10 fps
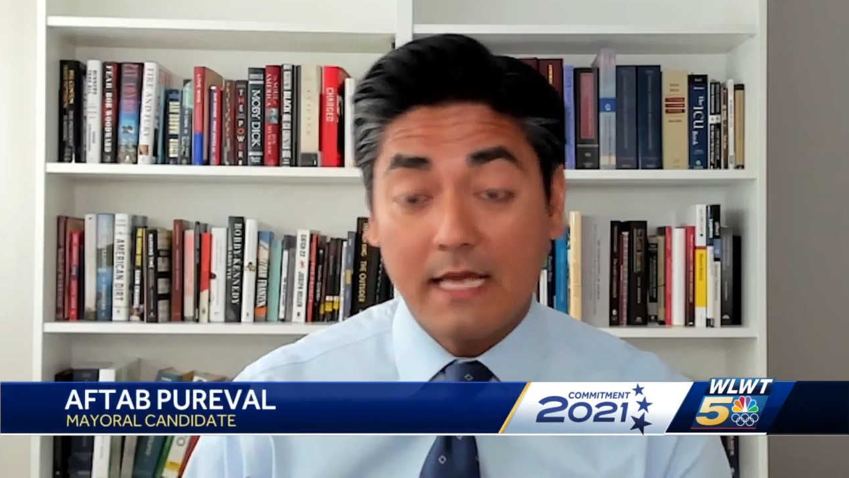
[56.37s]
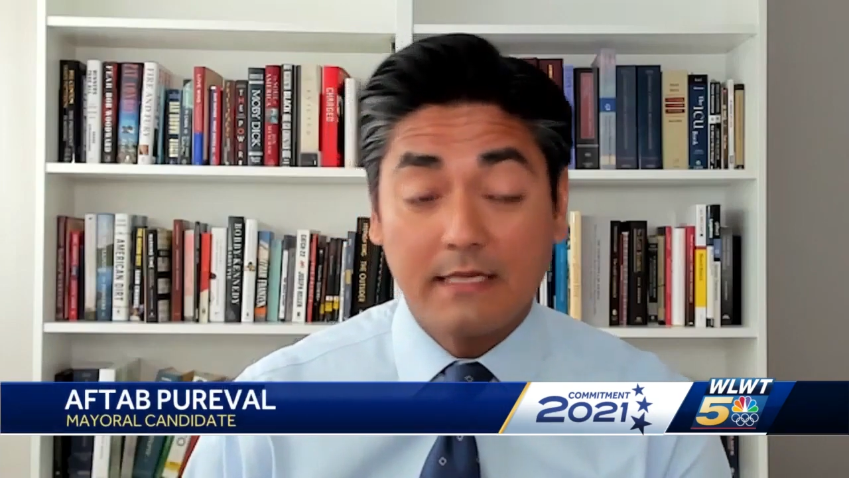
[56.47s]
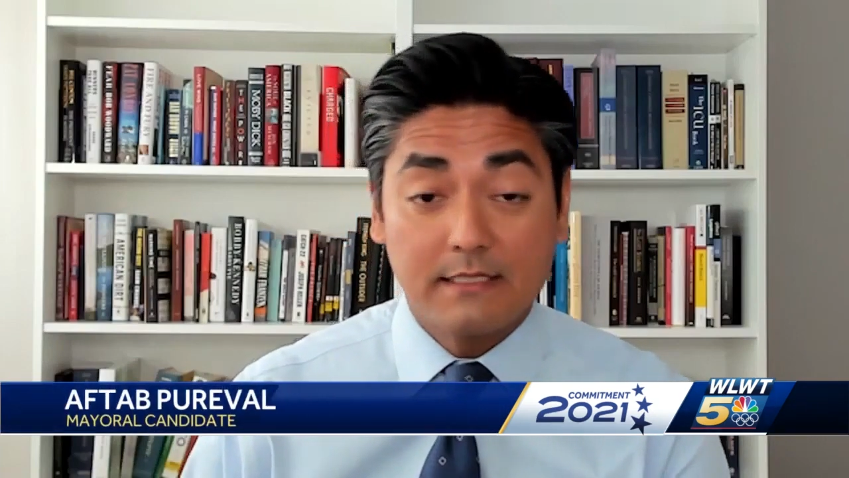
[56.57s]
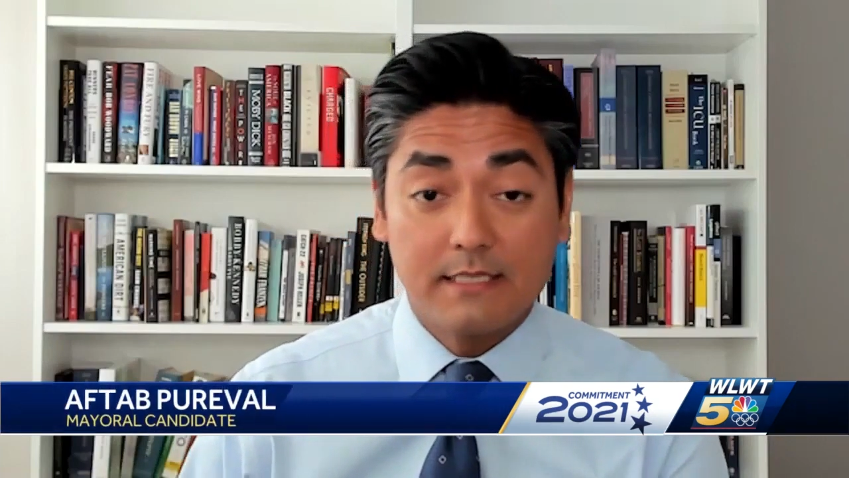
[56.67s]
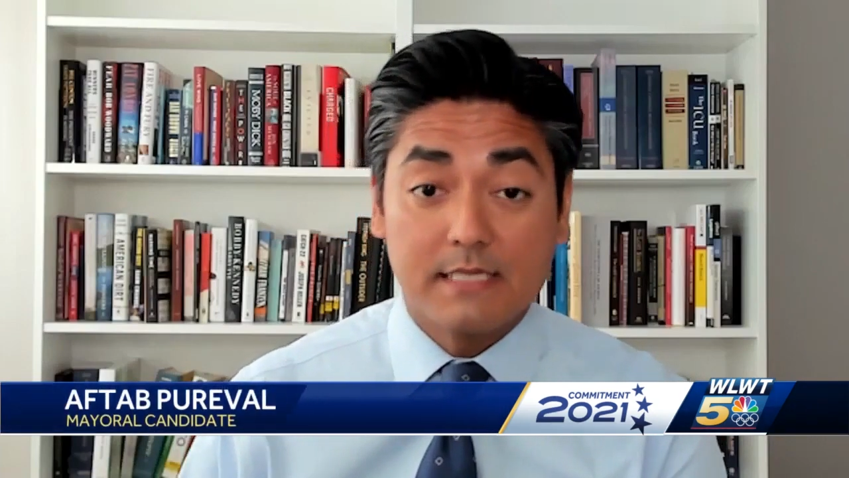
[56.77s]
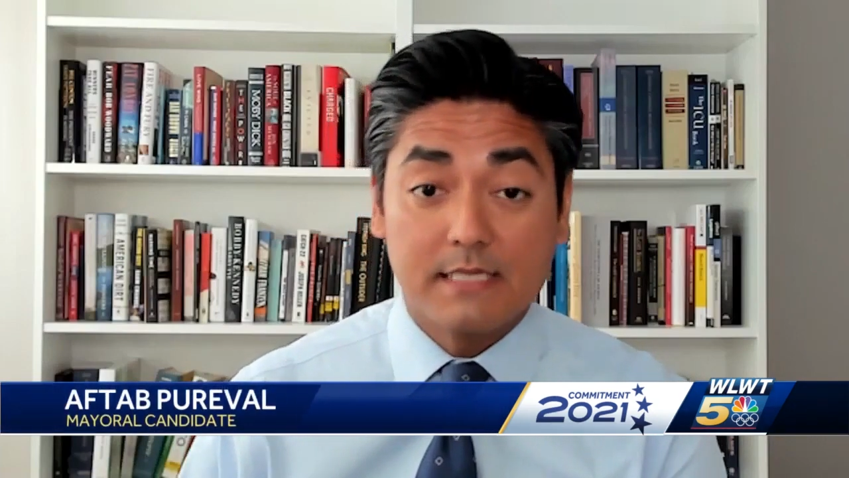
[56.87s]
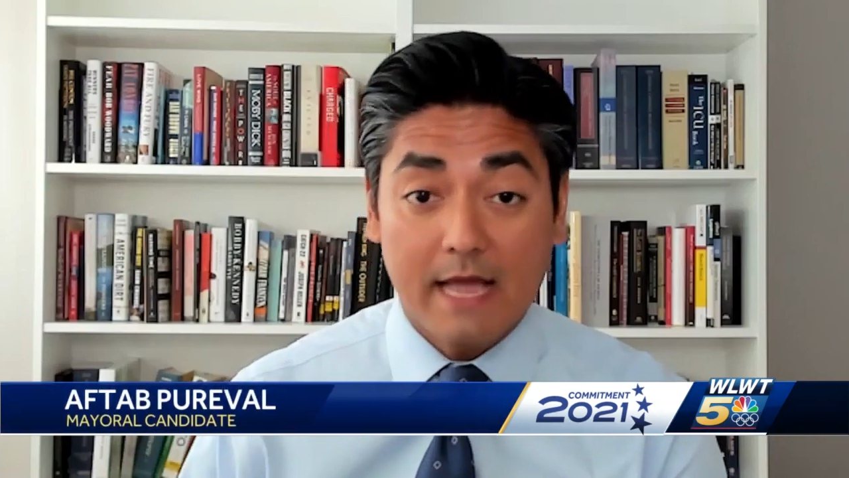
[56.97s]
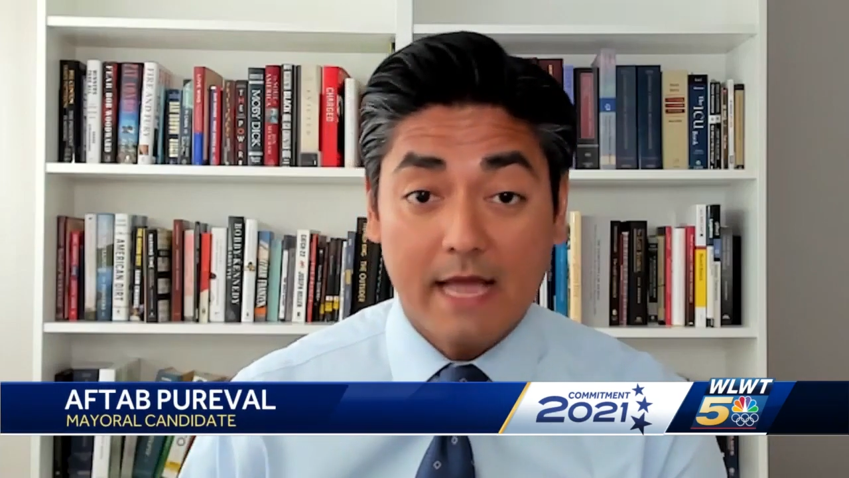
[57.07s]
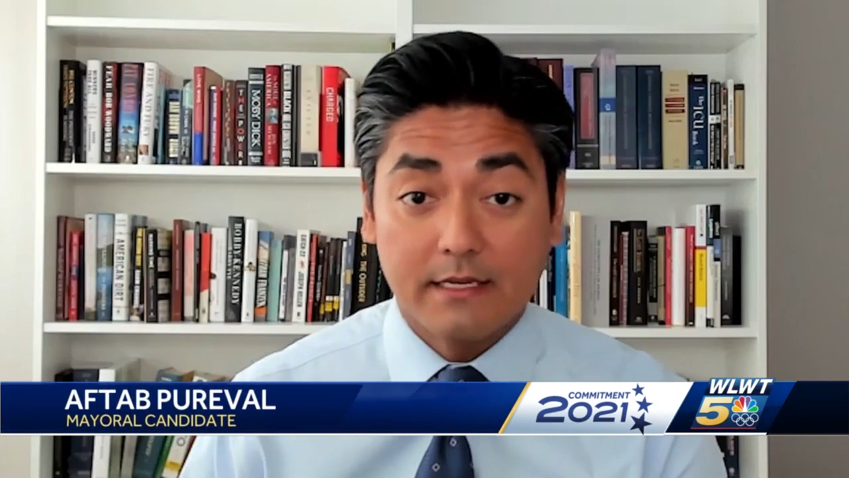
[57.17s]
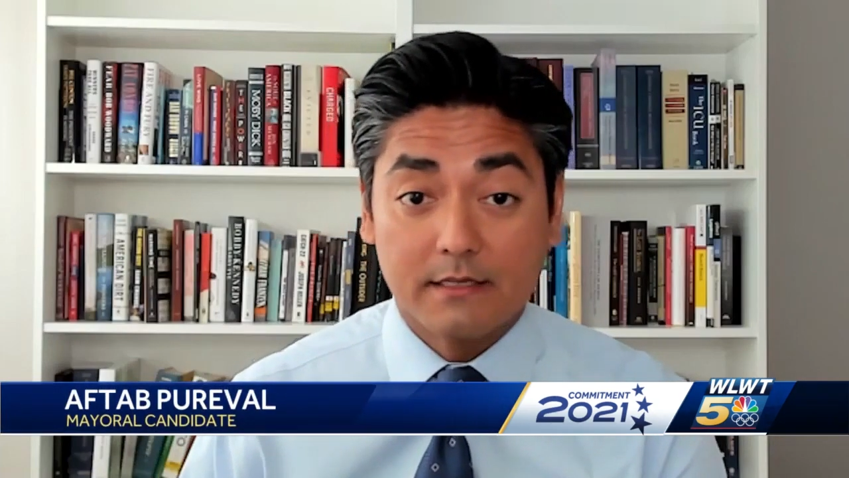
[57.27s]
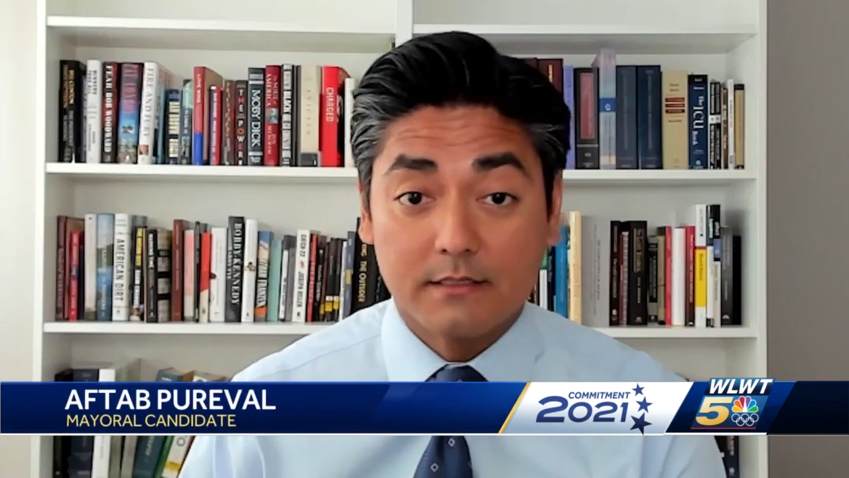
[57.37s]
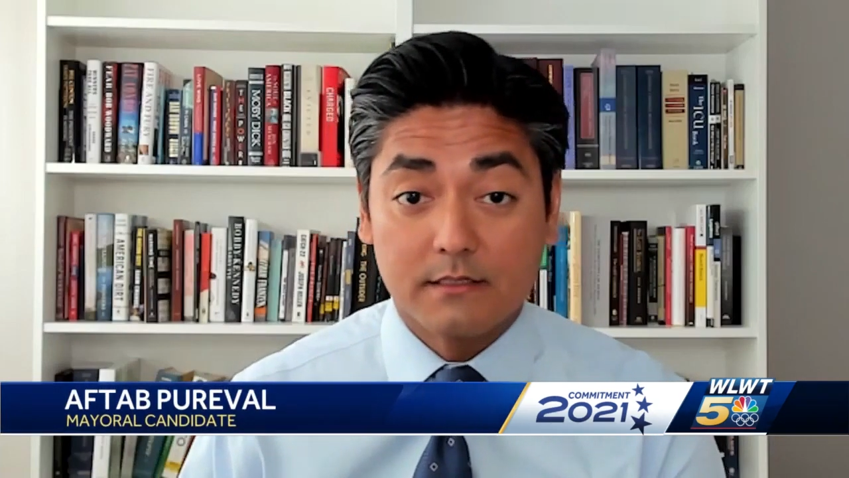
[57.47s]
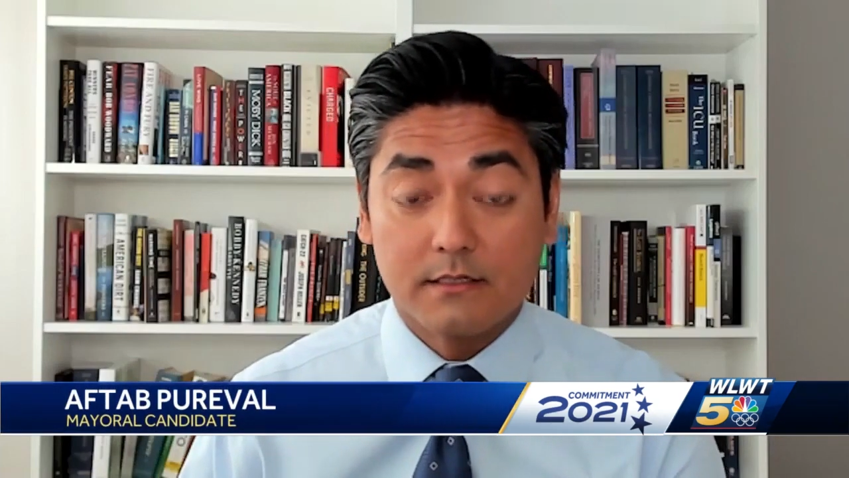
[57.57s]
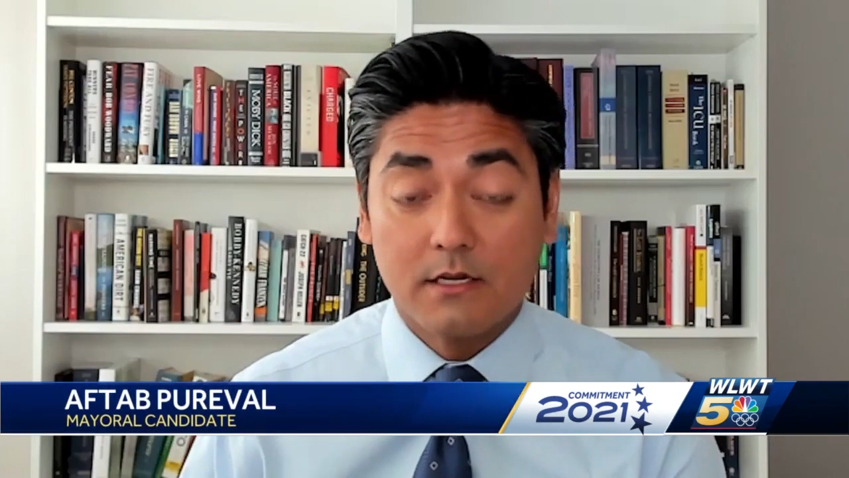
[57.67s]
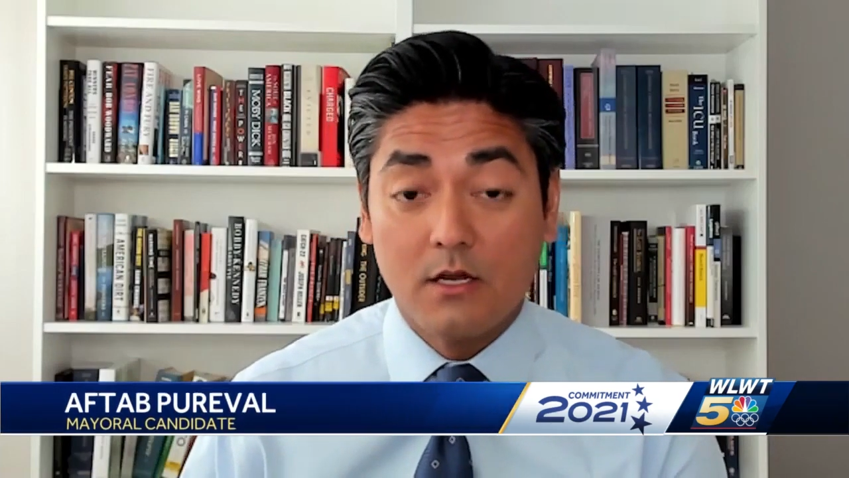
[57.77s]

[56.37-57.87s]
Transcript: Cincinnatians